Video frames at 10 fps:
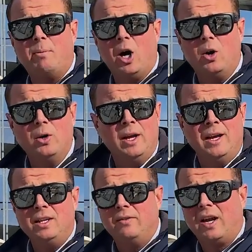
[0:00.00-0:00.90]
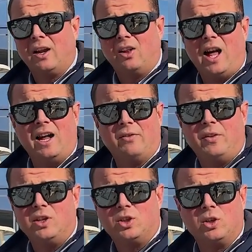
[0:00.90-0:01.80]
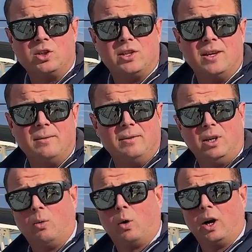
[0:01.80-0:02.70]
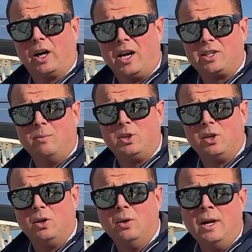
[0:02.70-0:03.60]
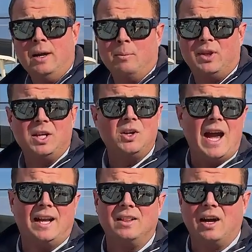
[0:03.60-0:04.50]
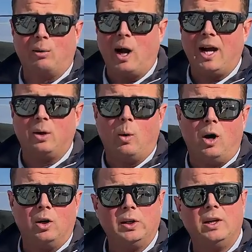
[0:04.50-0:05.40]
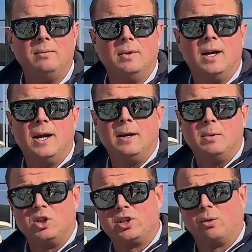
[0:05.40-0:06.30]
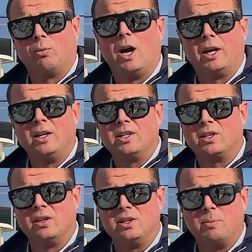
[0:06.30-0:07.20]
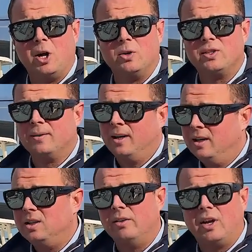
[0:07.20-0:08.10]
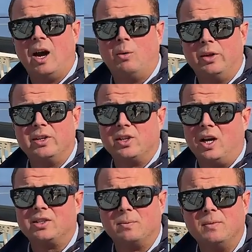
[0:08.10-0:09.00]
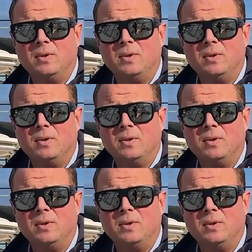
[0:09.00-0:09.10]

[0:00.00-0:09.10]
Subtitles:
boat. You've got a lot of features that we're accustomed to, but then you add in that ride quality and just the ruggedness of these boats. You've got one that's awesome.